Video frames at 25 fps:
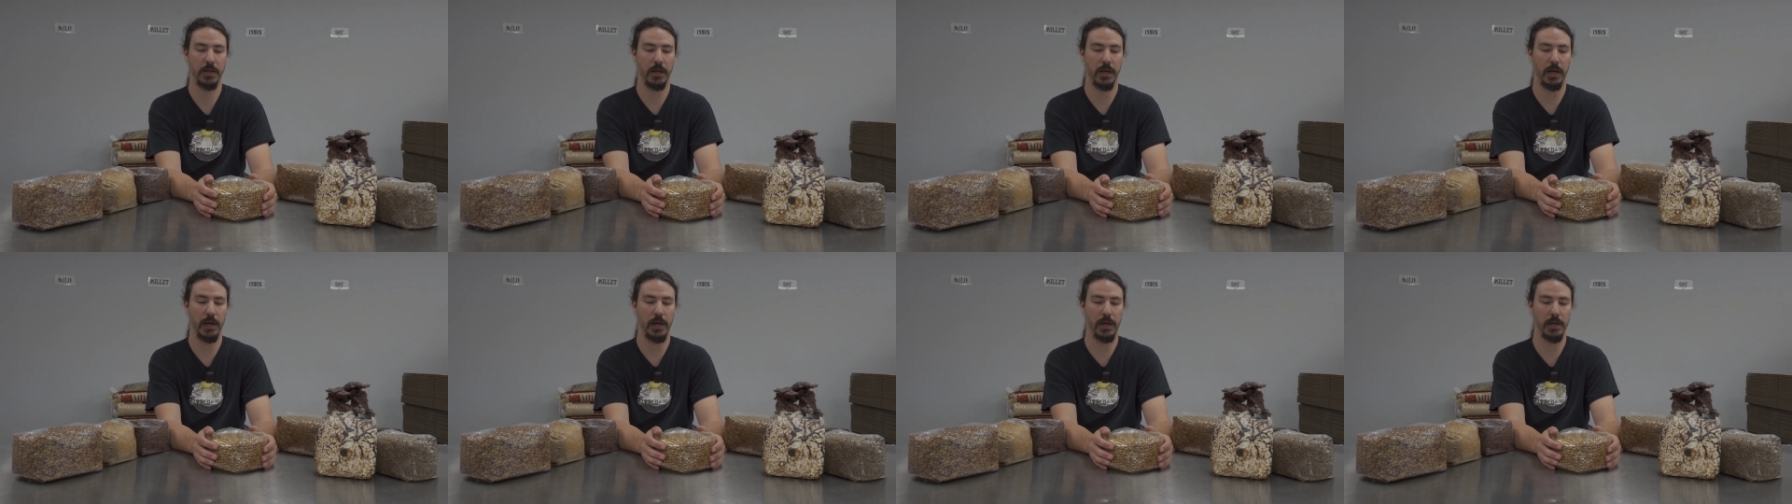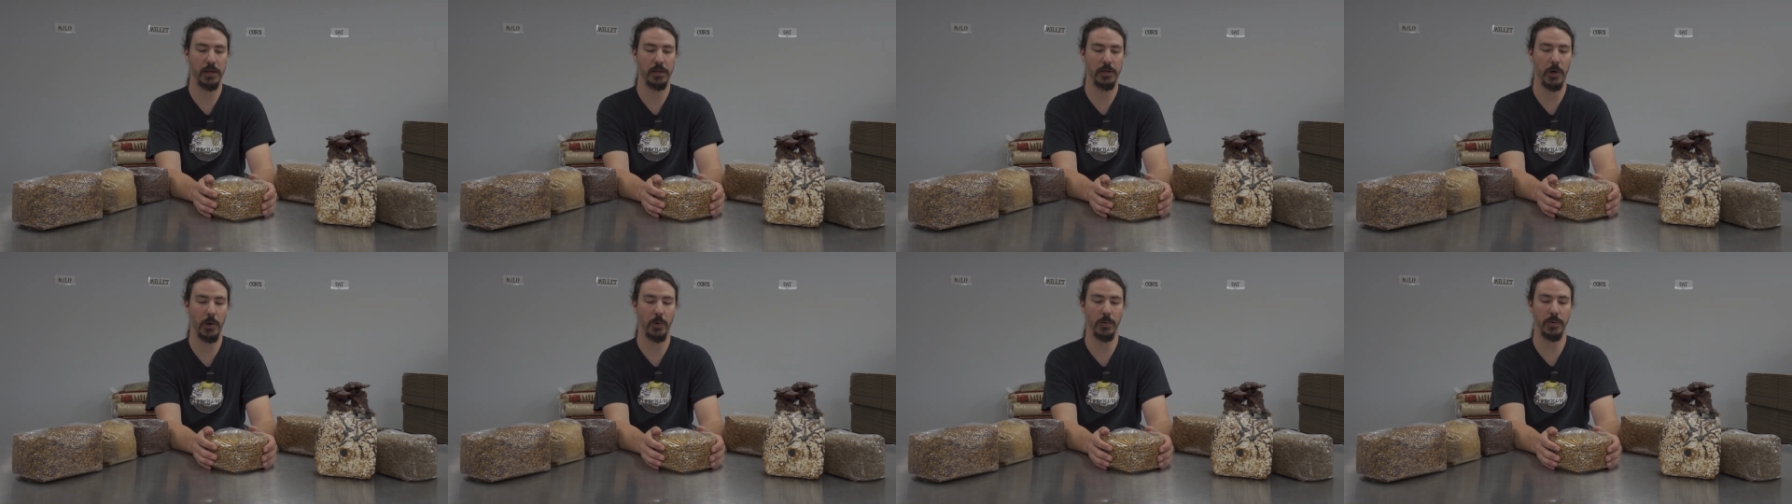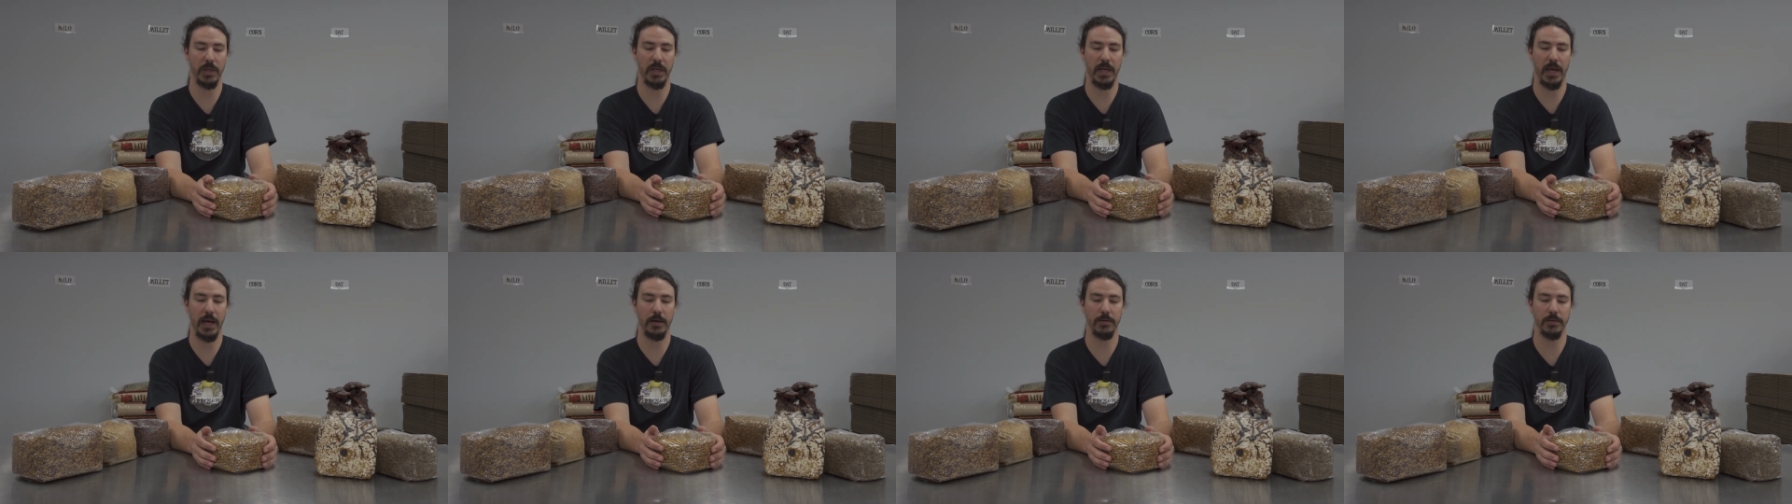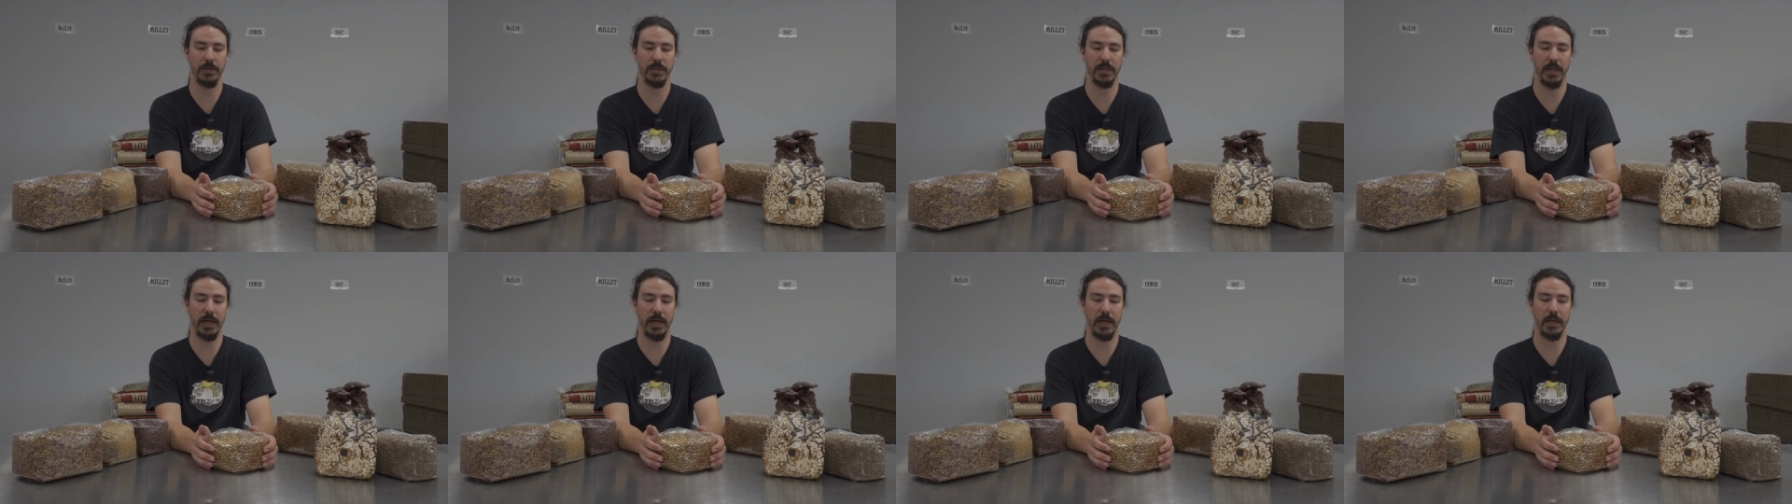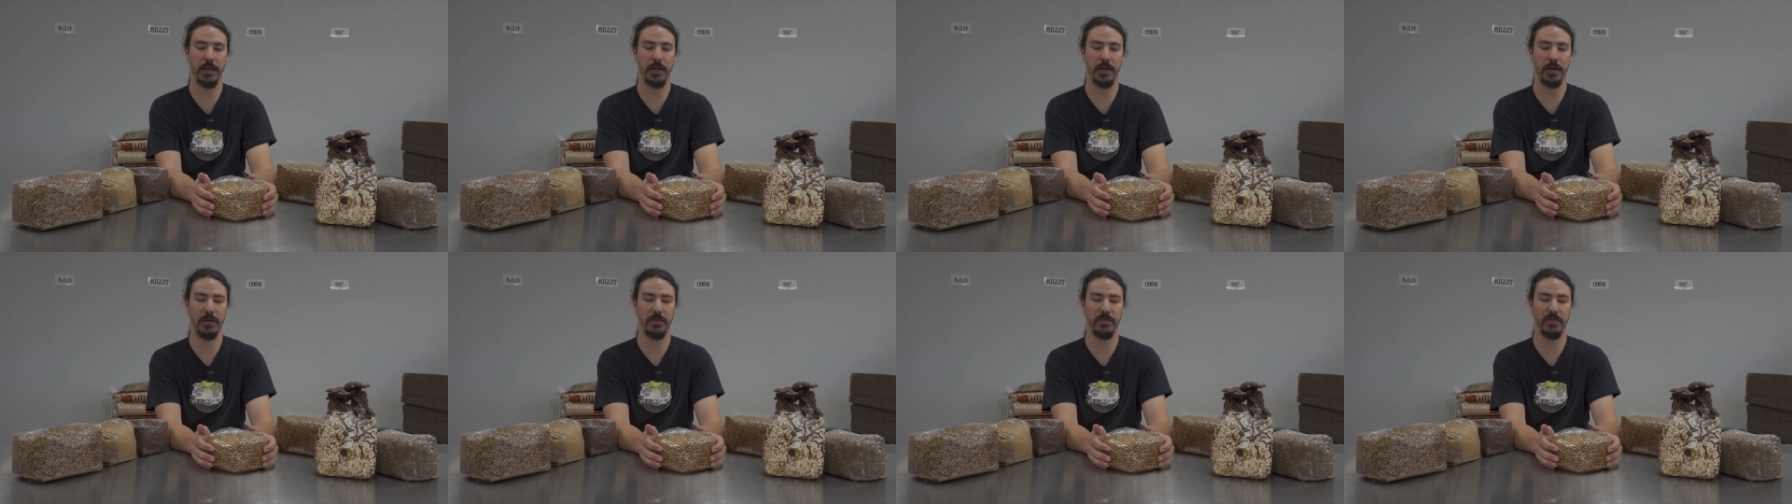uh, coat the
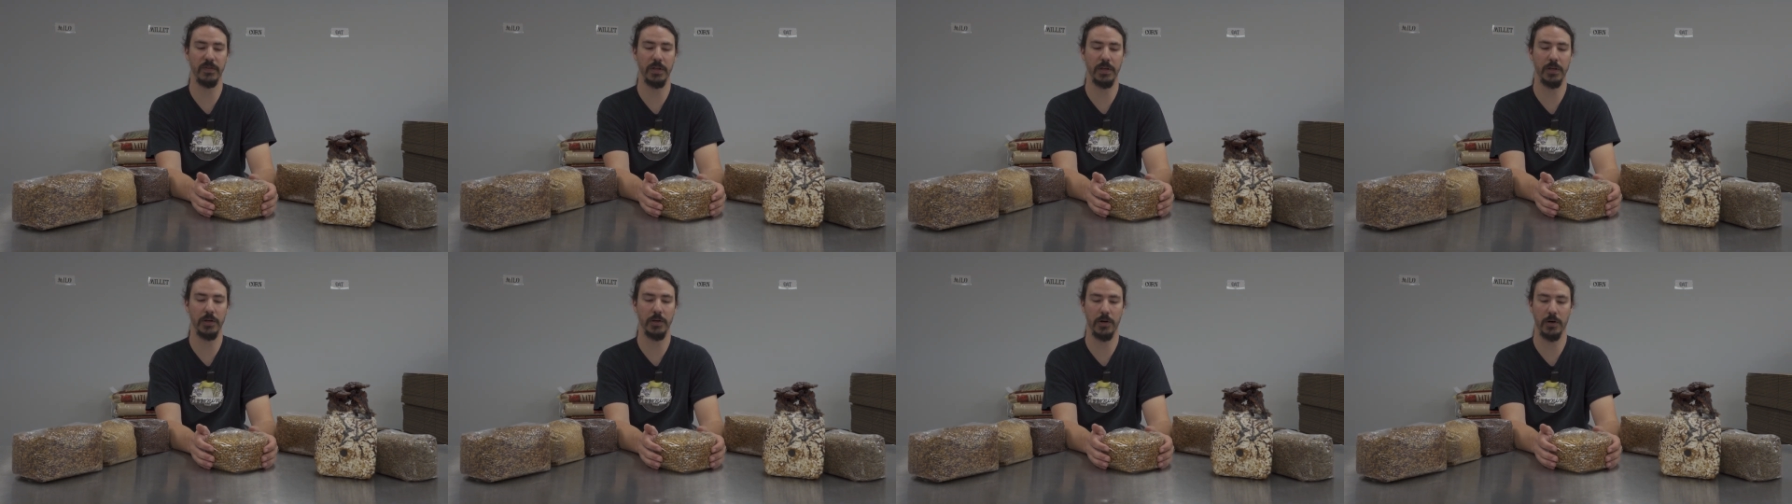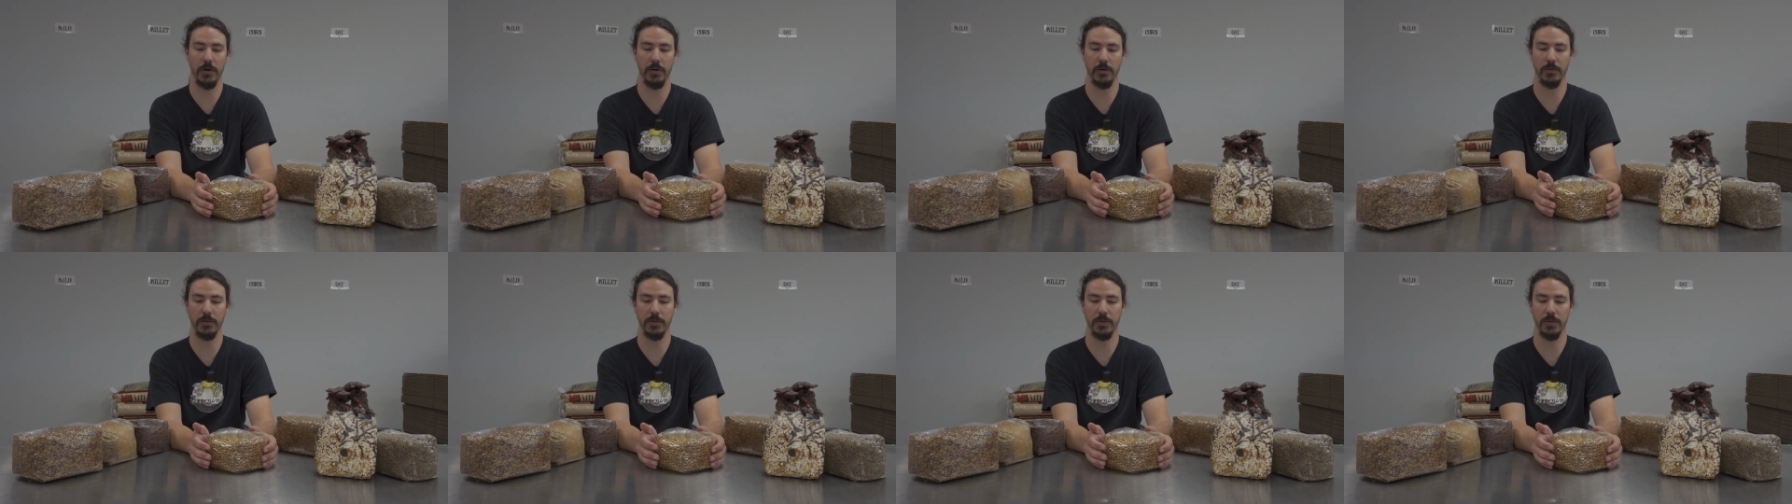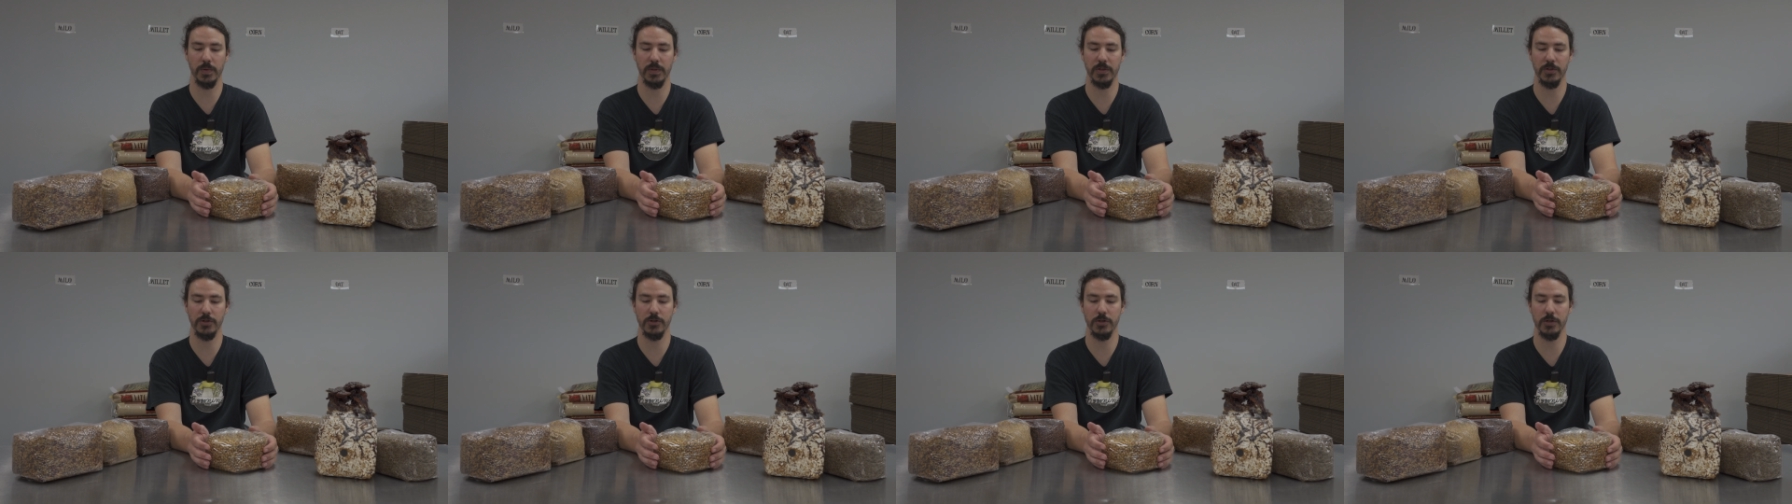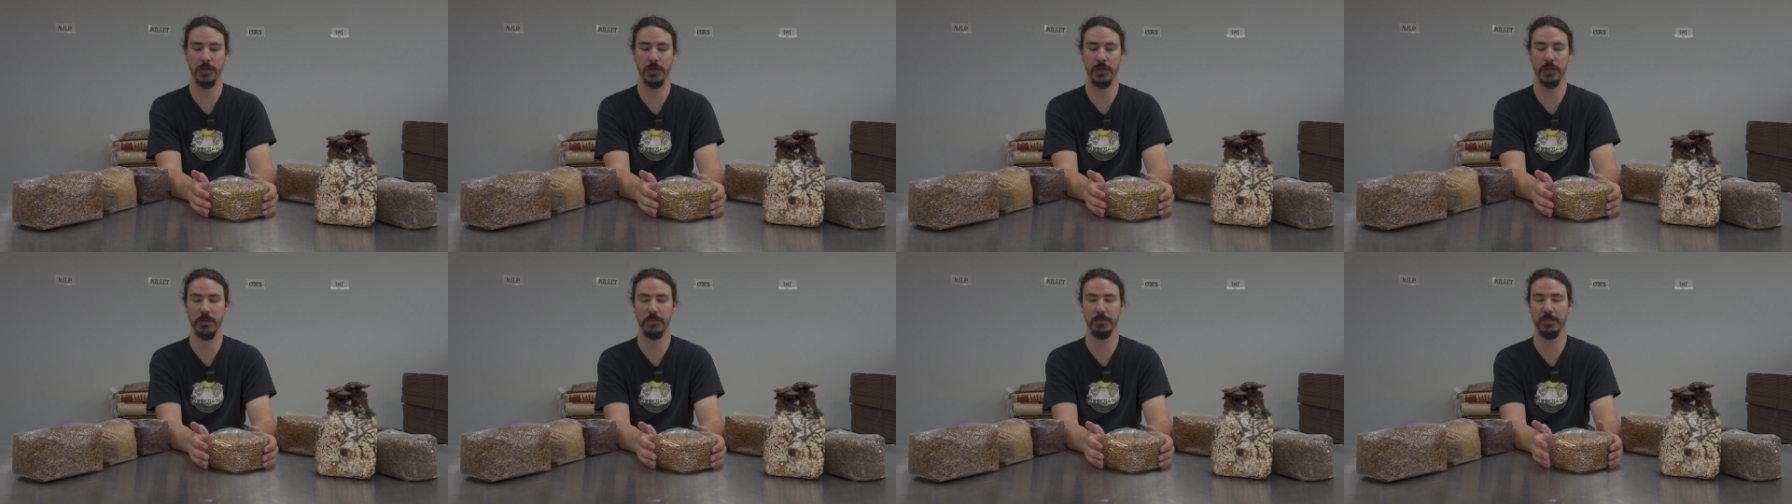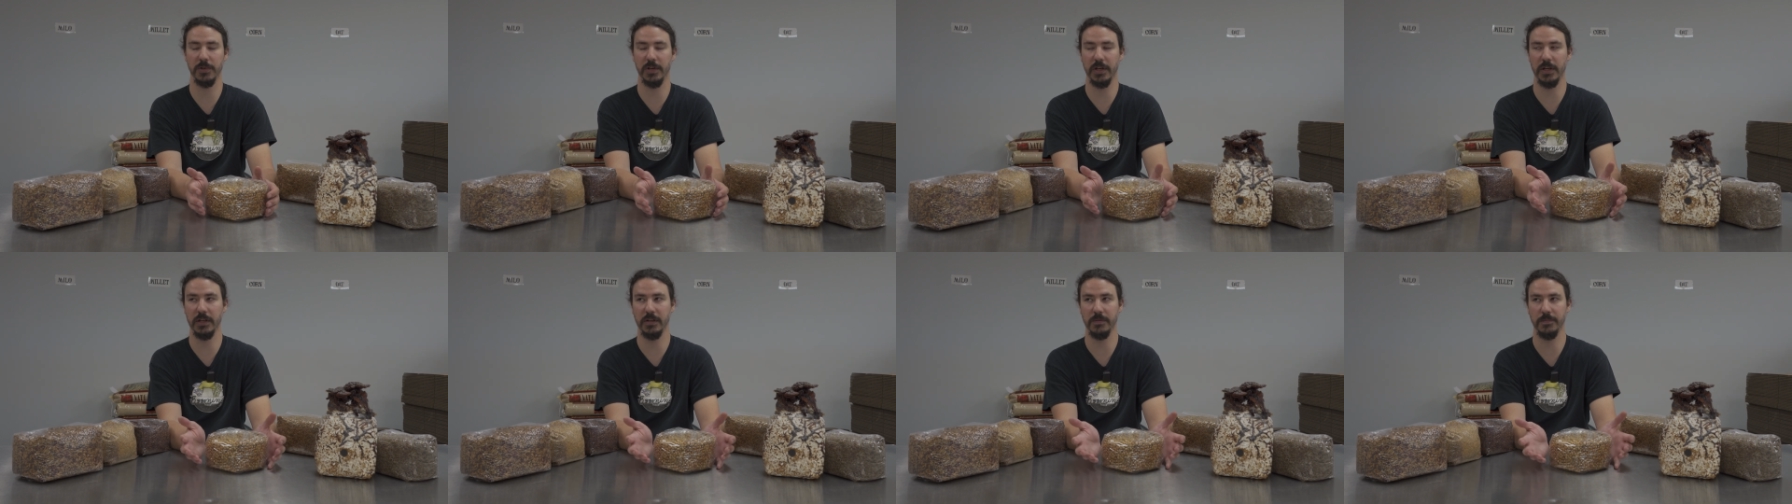outside of the kernels with sugar,
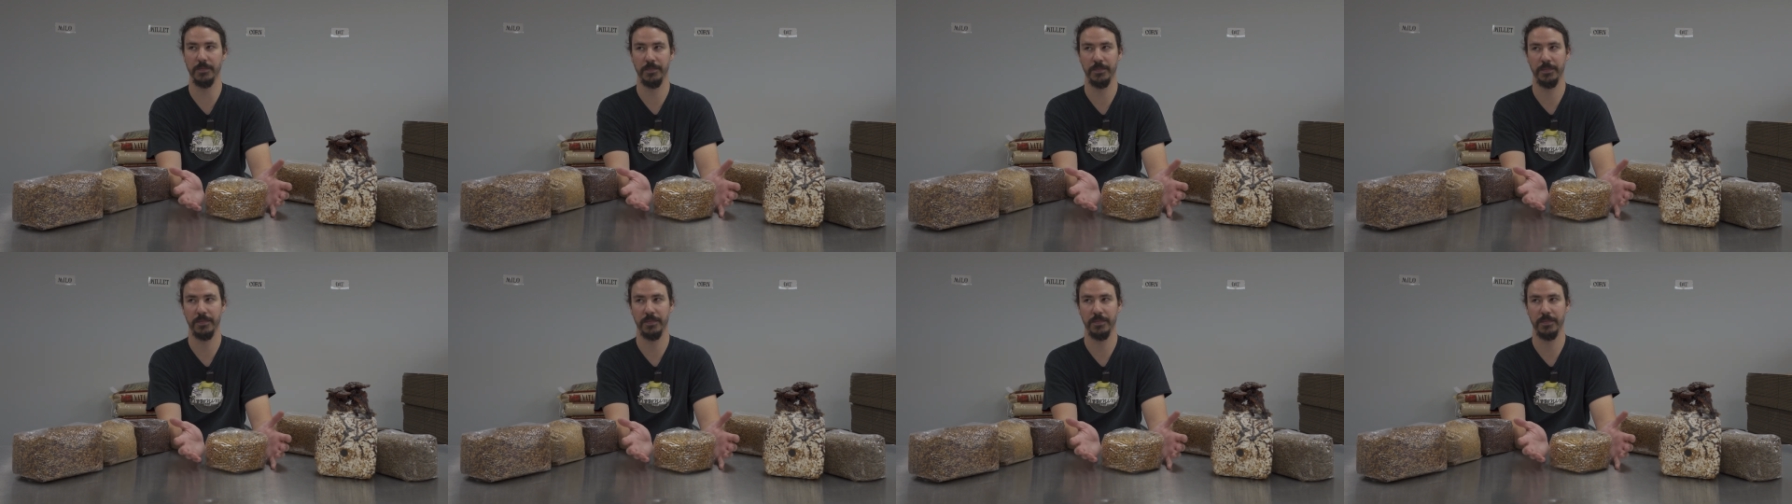but